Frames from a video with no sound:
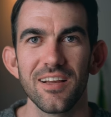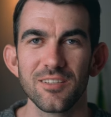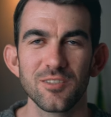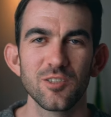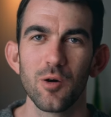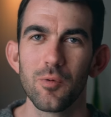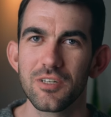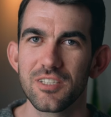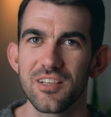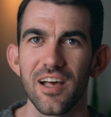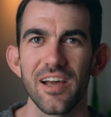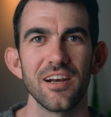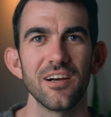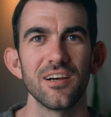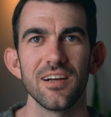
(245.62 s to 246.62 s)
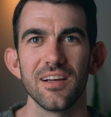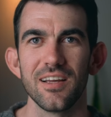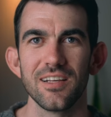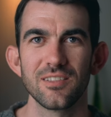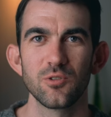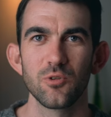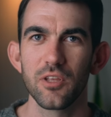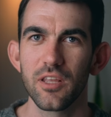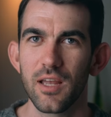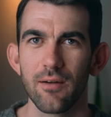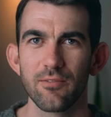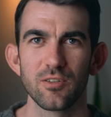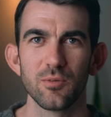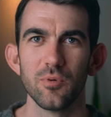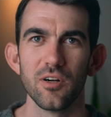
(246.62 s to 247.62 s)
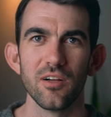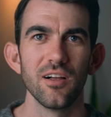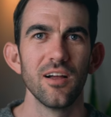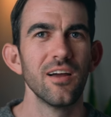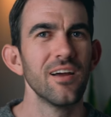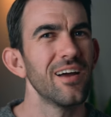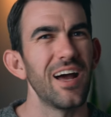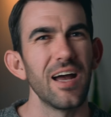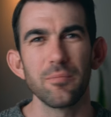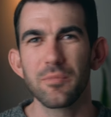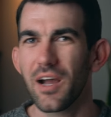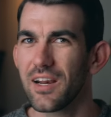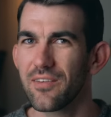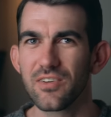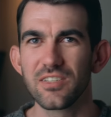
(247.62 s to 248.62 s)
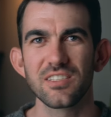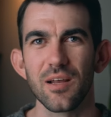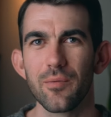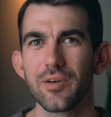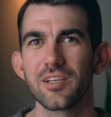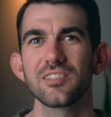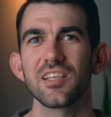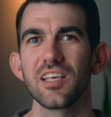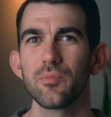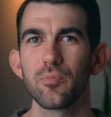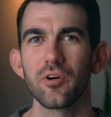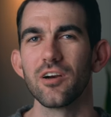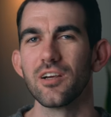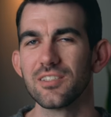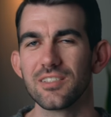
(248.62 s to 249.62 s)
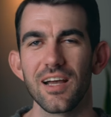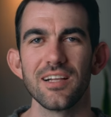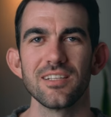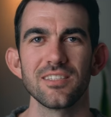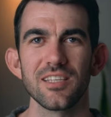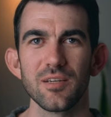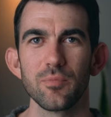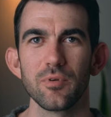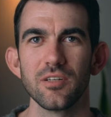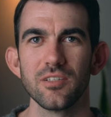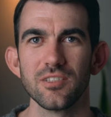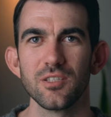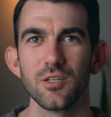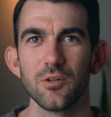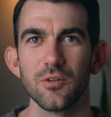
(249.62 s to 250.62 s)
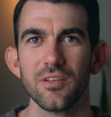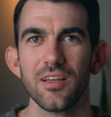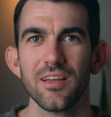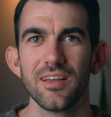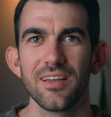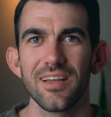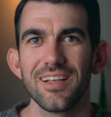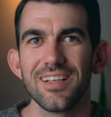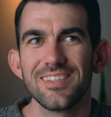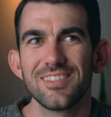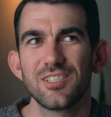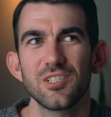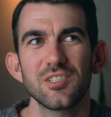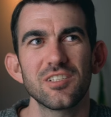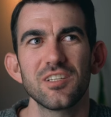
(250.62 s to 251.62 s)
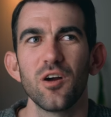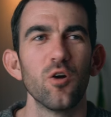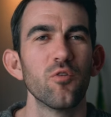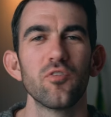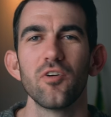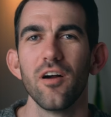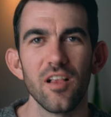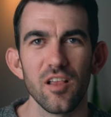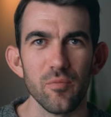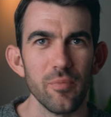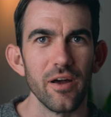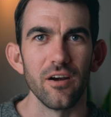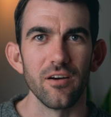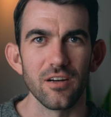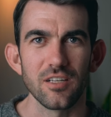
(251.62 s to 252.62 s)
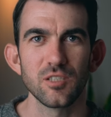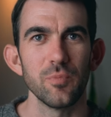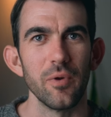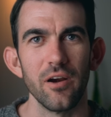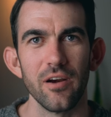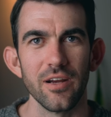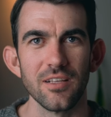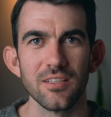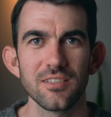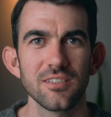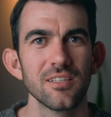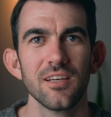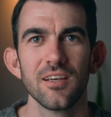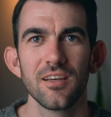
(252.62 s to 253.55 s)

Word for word: It's so much lighter. It's really comfortable. I'm kind of a stomach sleeper or a side sleeper, and so it's just overall a better experience